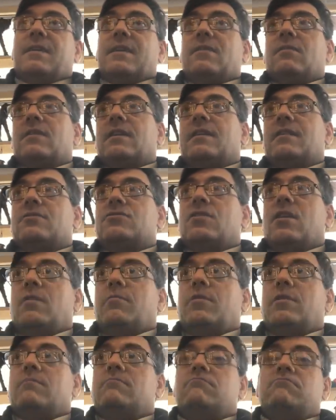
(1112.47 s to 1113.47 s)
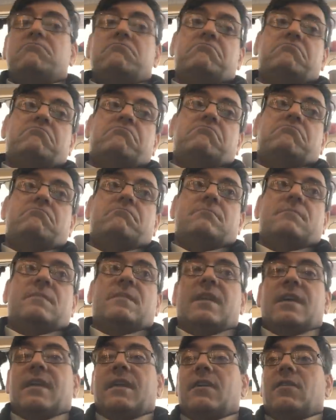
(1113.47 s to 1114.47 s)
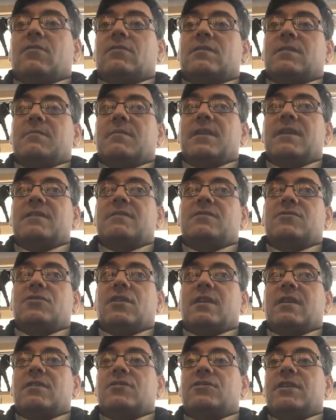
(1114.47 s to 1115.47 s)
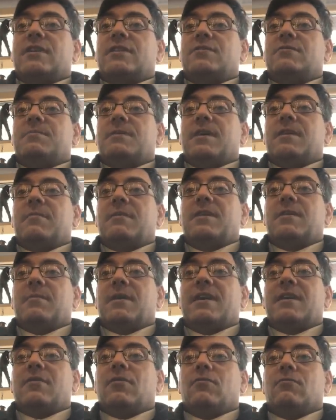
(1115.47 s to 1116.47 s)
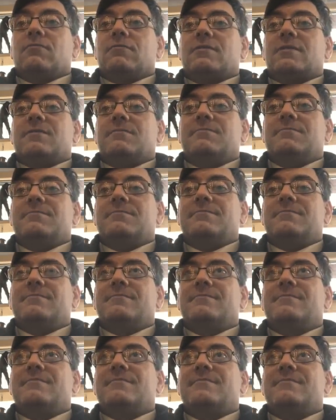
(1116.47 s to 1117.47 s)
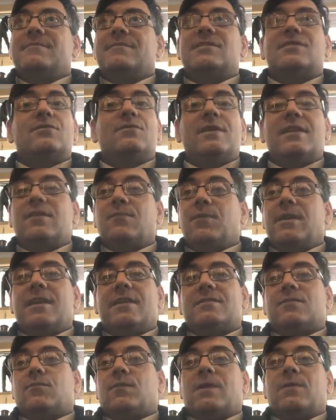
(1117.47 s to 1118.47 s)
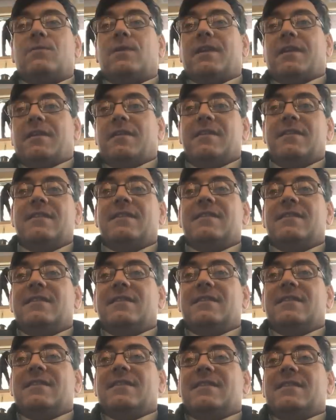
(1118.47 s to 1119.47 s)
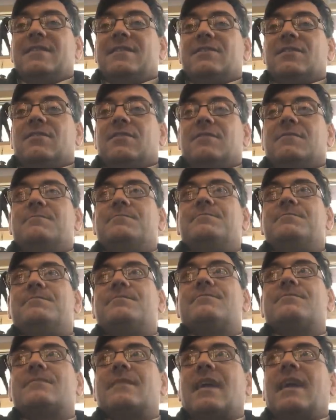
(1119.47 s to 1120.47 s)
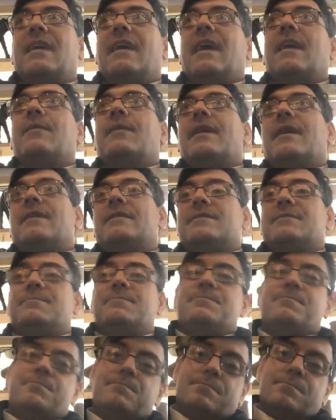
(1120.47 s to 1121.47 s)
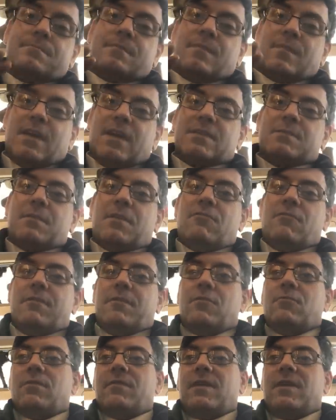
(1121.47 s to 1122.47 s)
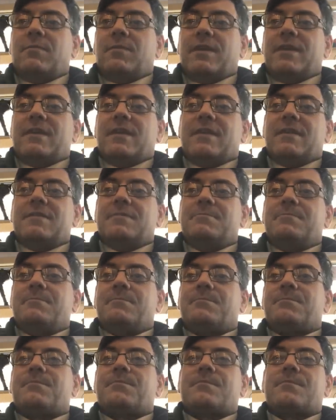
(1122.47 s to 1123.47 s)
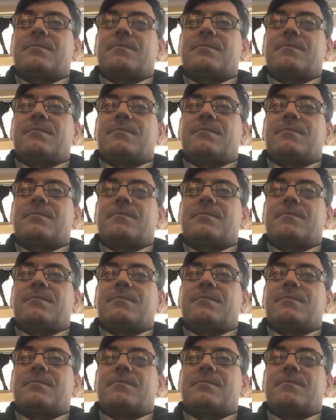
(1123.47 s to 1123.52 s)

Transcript: And if I don't get the shop, then I got some nice chunk of change behind me to buy gold. So either way, it's a win-win. So anyway, guys, that's my review of eBay done.